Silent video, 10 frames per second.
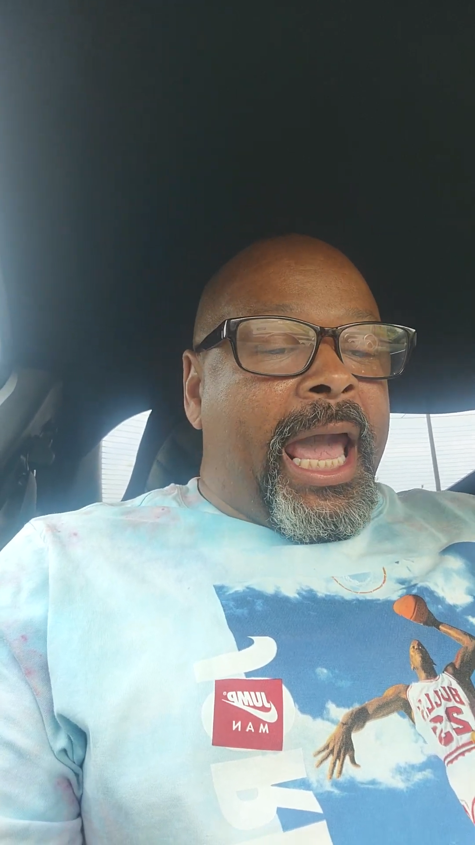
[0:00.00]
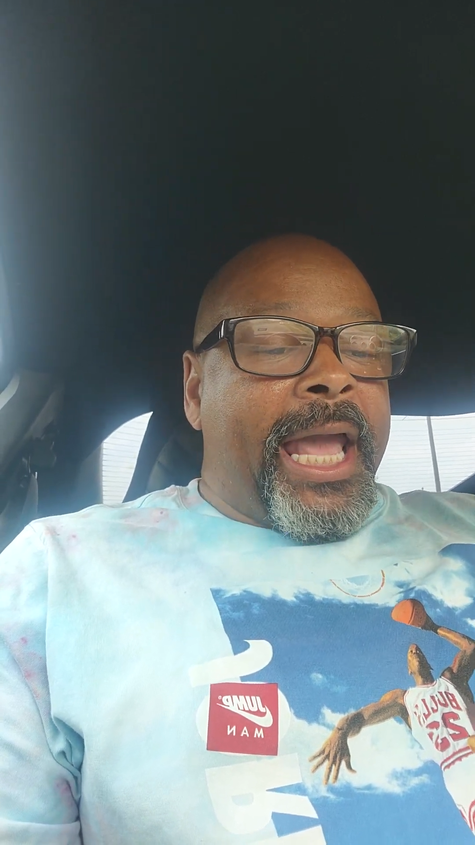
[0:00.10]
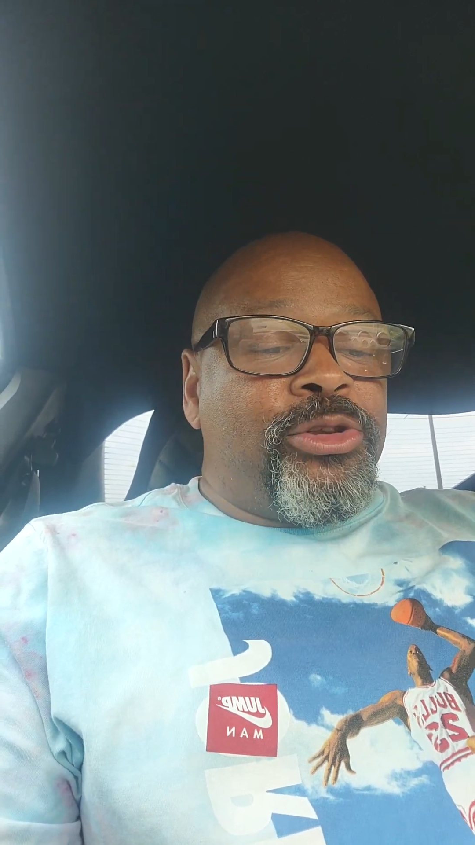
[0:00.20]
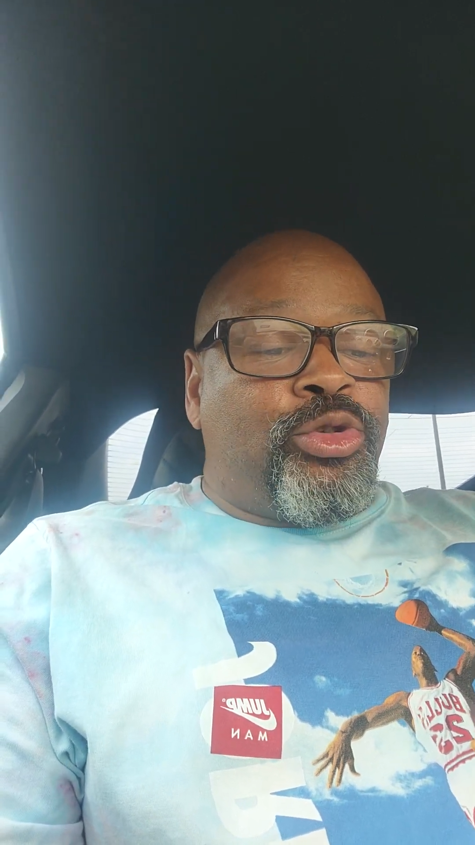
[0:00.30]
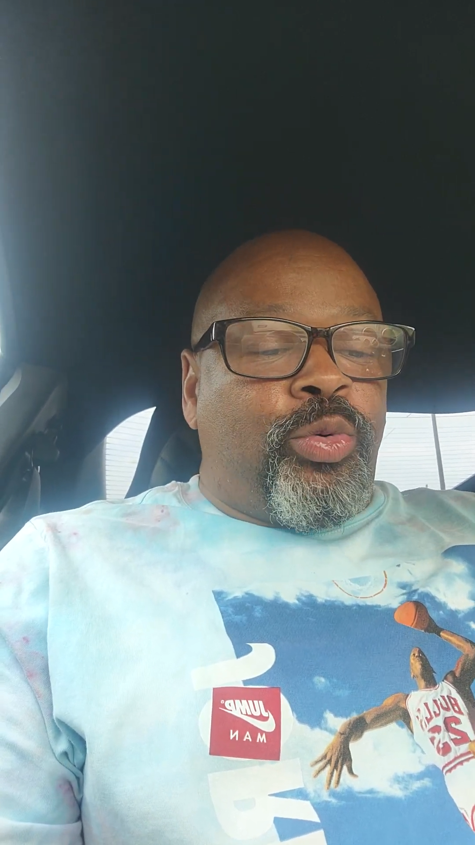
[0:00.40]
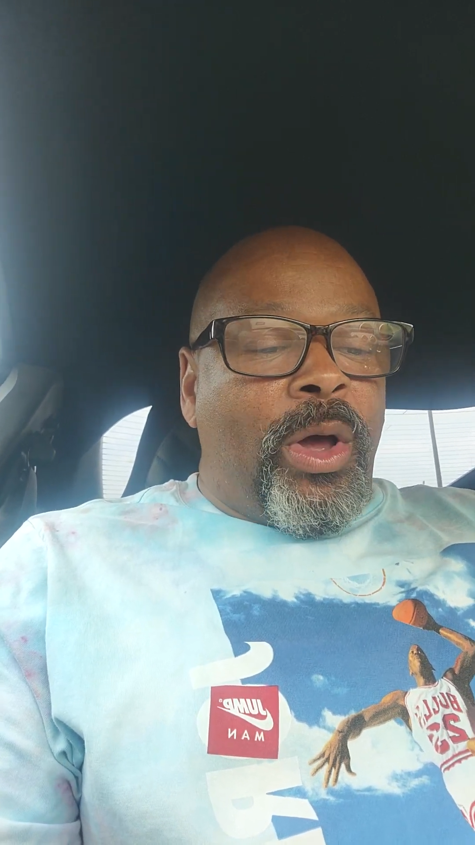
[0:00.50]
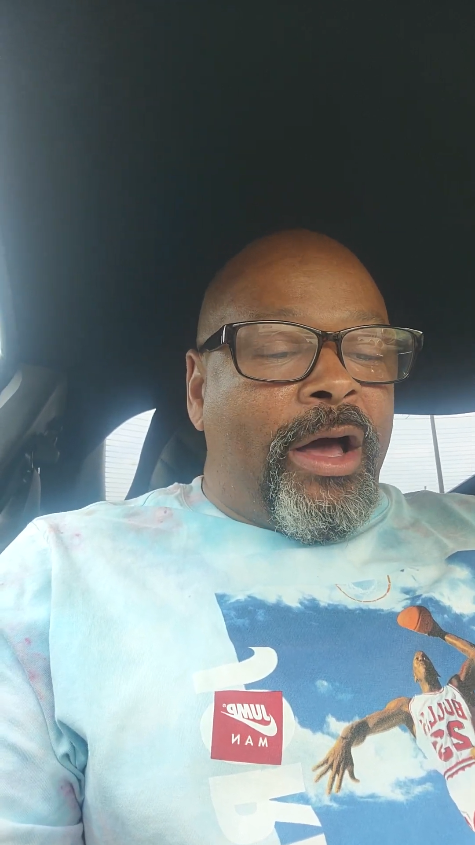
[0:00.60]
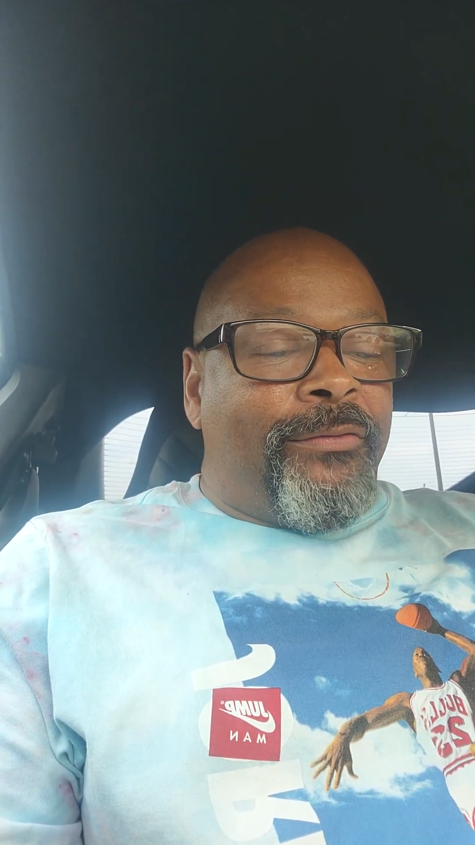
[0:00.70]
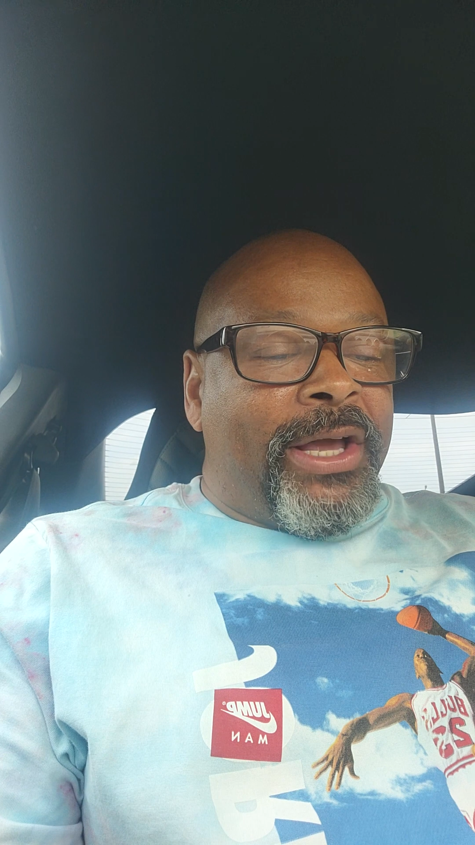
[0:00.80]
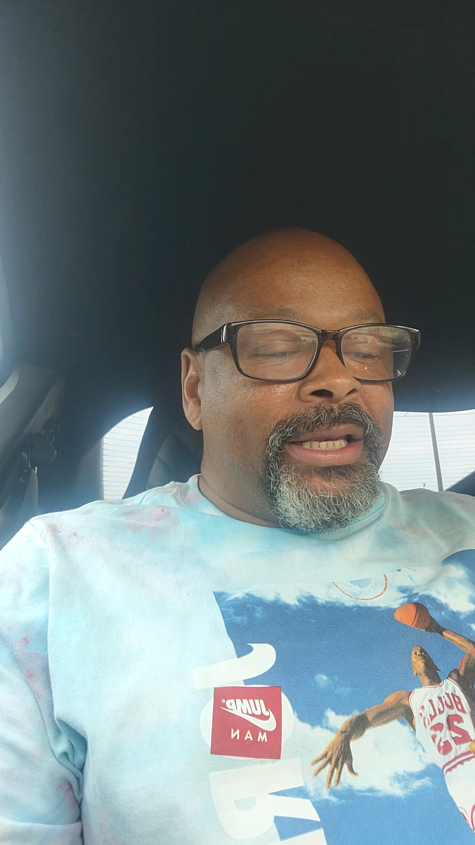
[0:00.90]
and
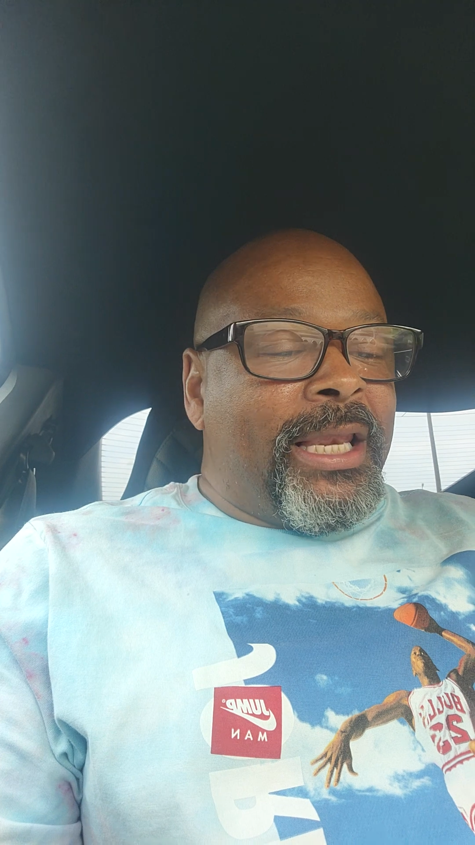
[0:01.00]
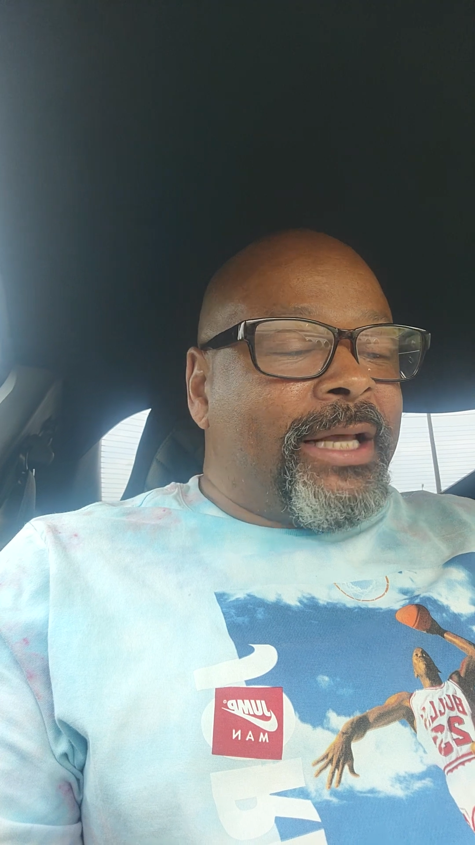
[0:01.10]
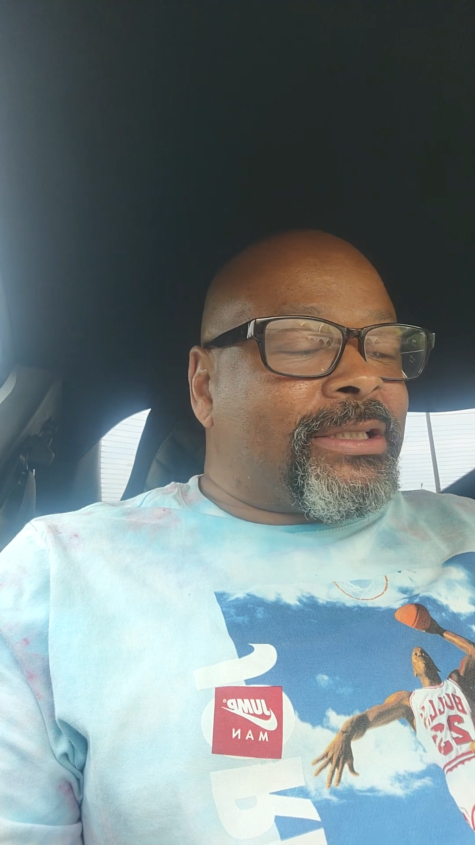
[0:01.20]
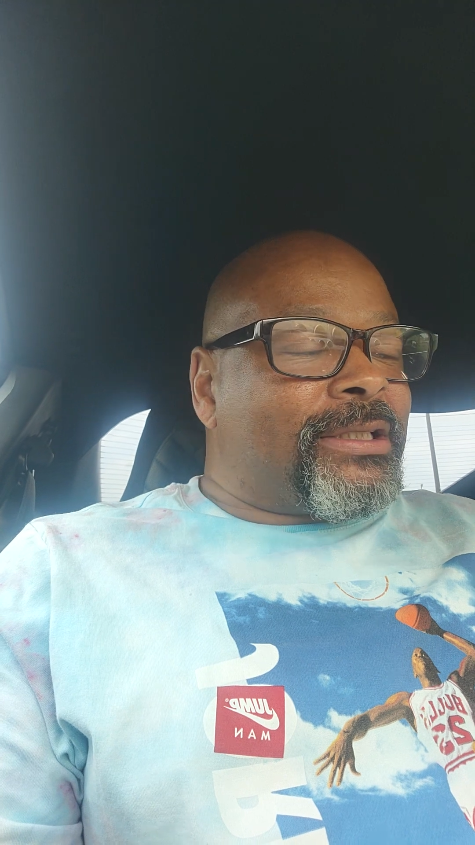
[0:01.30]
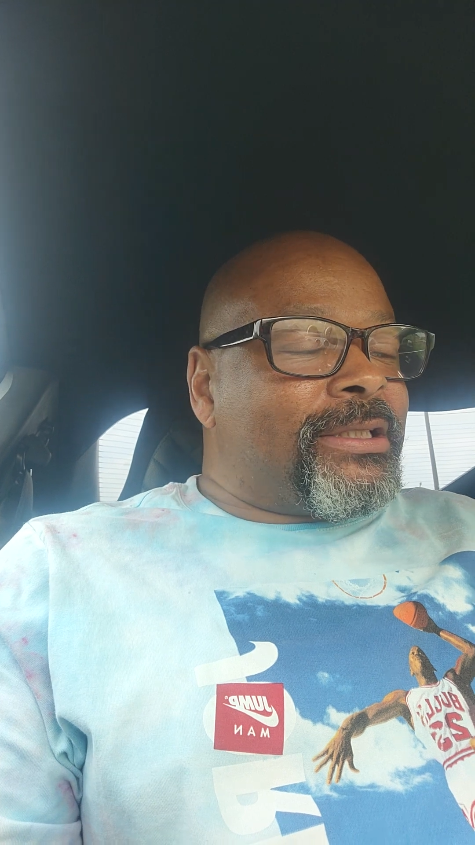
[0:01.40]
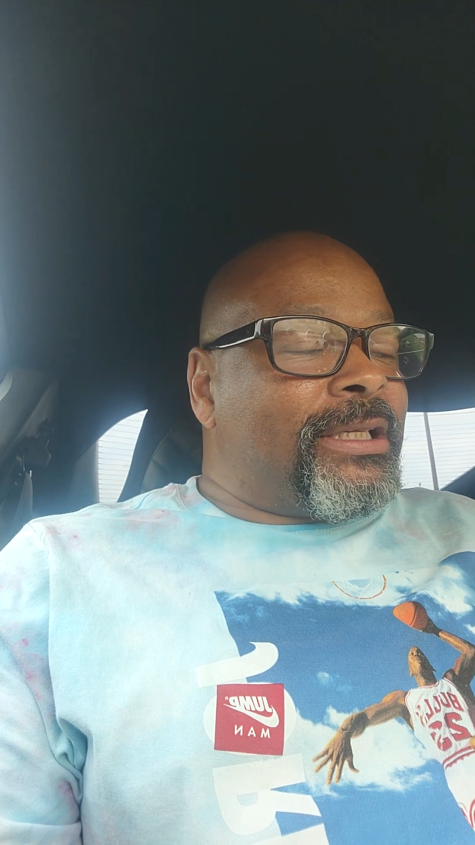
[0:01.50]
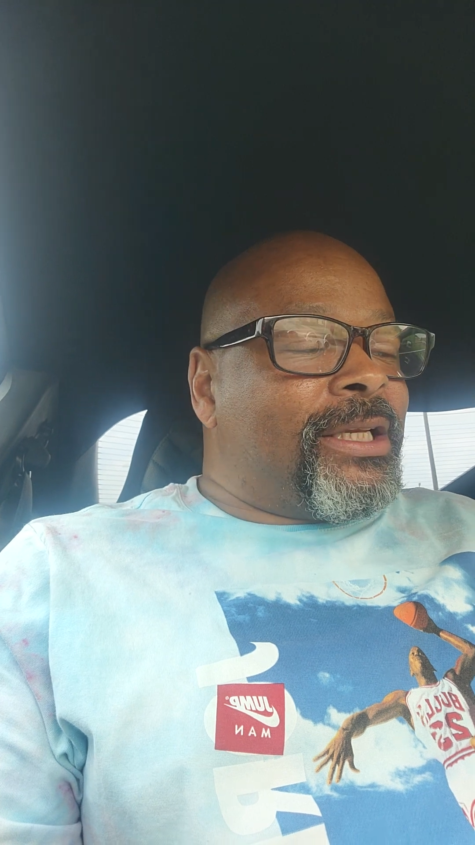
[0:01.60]
12, and let's